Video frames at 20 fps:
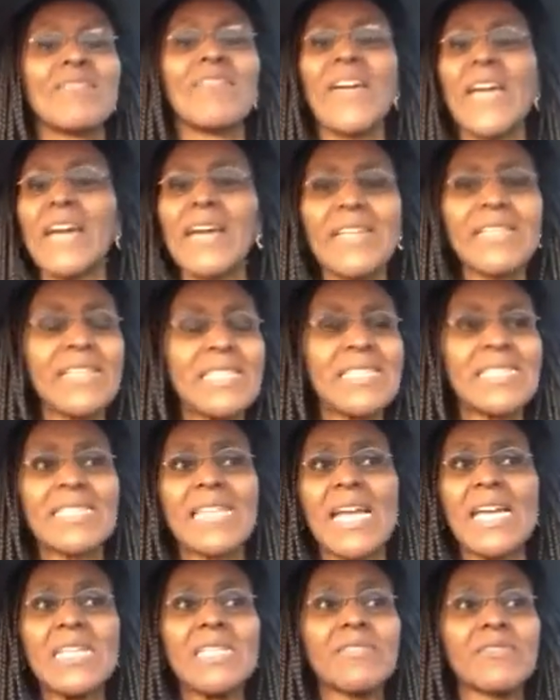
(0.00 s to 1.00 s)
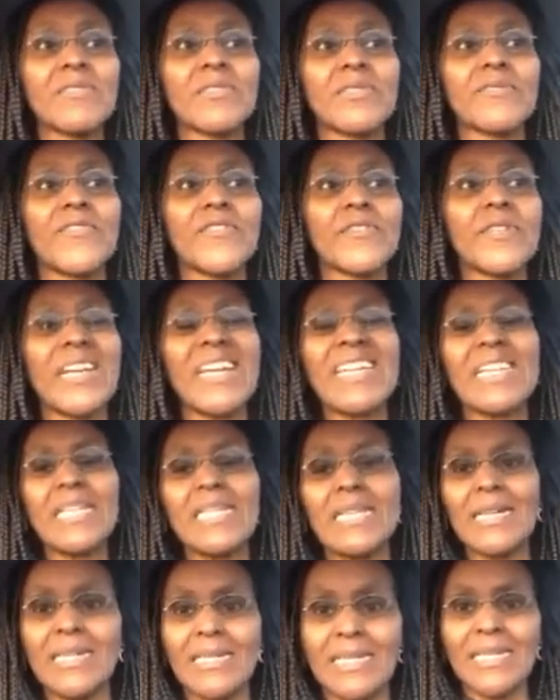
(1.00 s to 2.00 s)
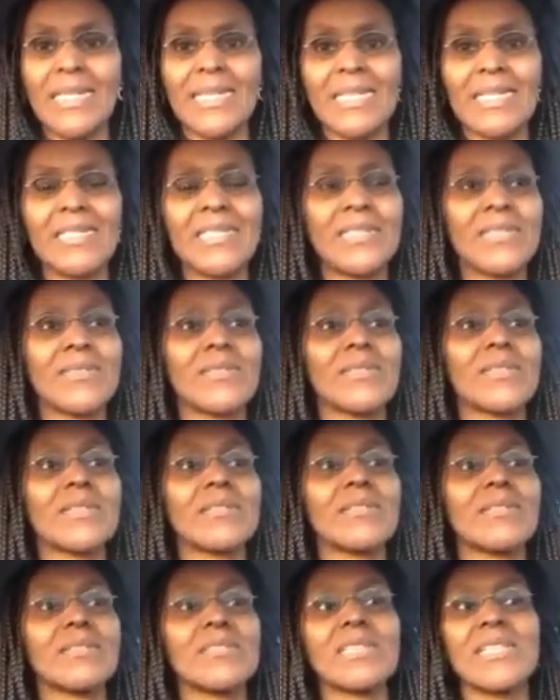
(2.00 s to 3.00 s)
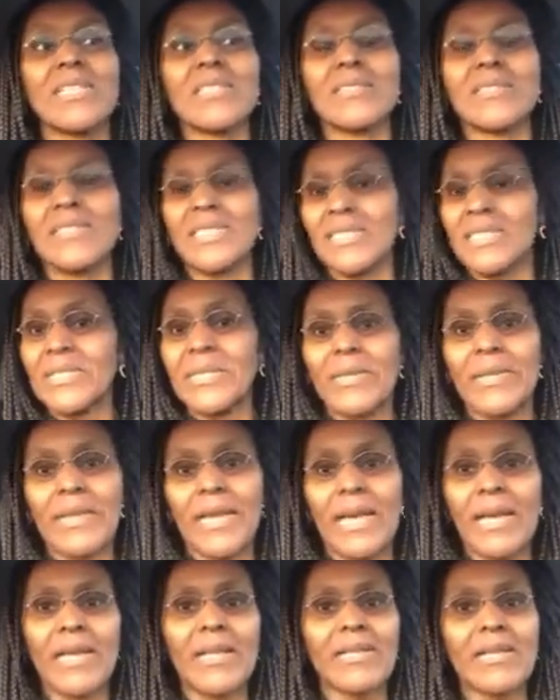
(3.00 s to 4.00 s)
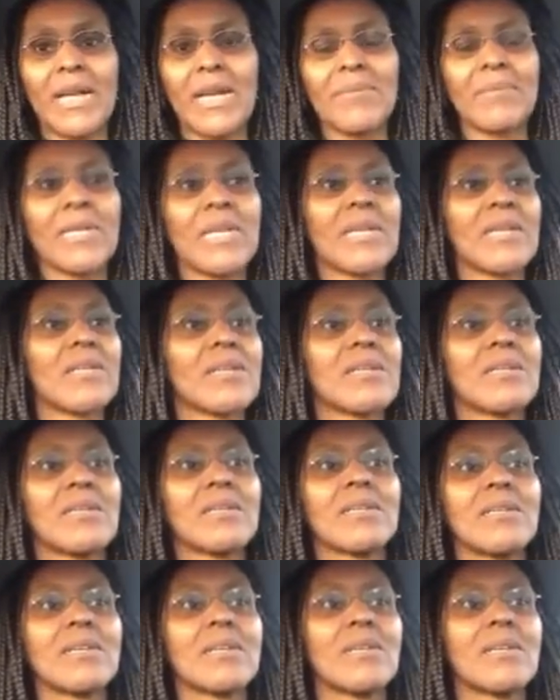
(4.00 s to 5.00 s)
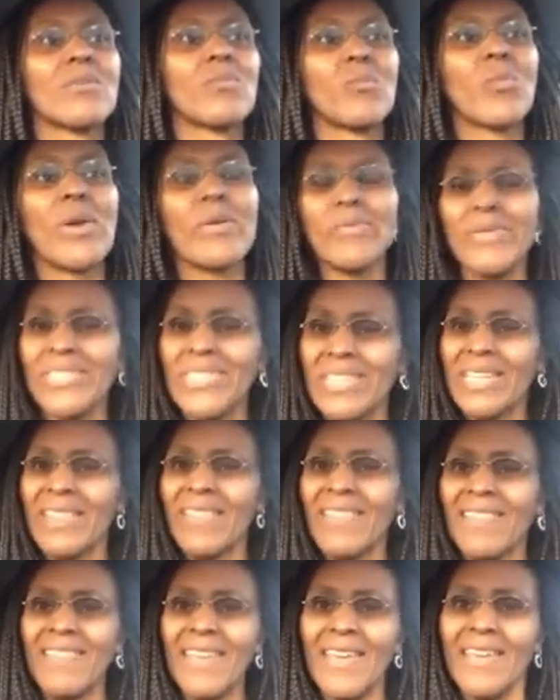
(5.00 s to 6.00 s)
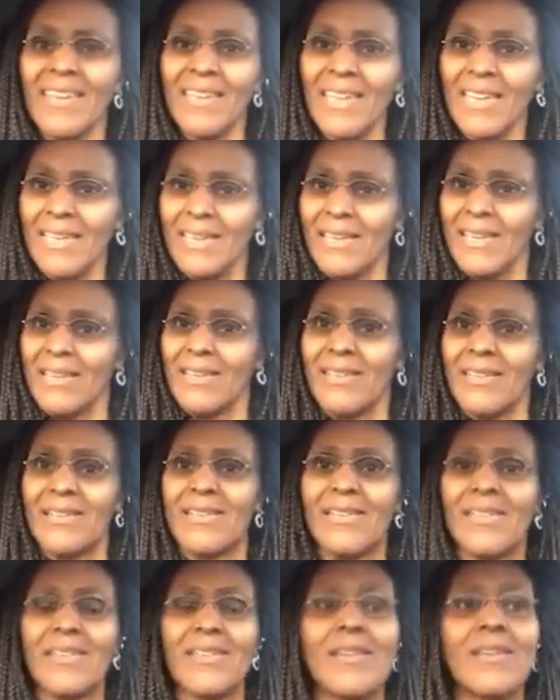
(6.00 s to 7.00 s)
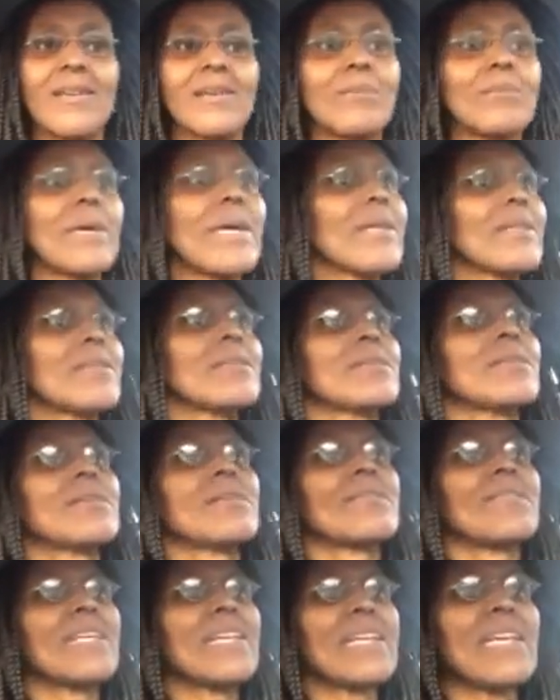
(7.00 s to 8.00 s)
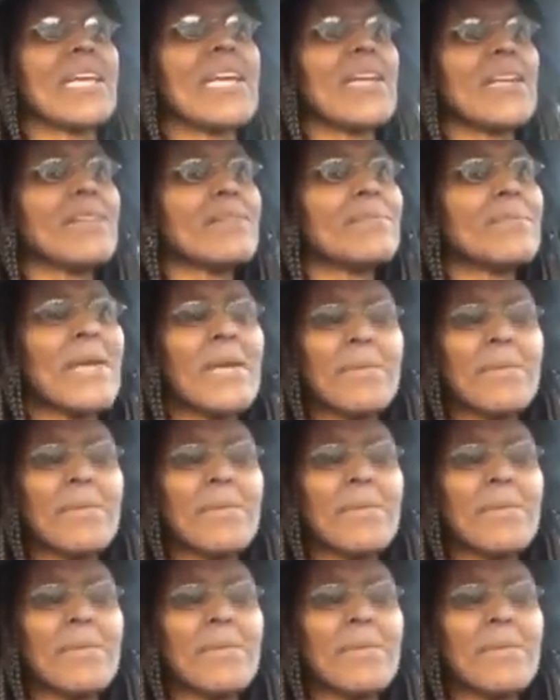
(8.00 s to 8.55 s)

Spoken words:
very distasteful for any young lady to do that. I mean, what was she thinking? But then again,